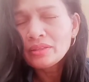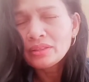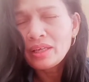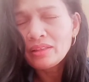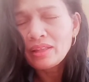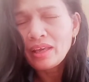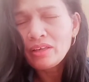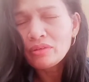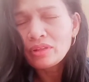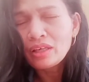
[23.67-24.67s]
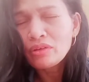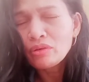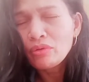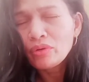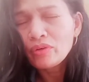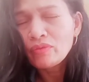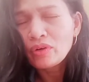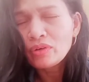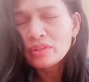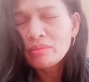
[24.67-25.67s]
say thank you Lord for
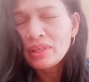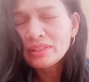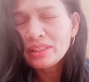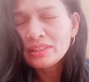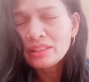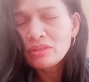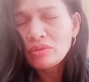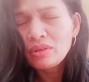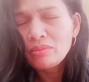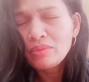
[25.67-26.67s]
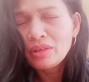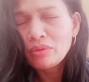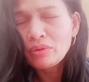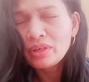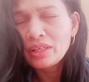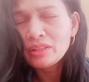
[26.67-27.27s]
all the blessings that you give me Lord,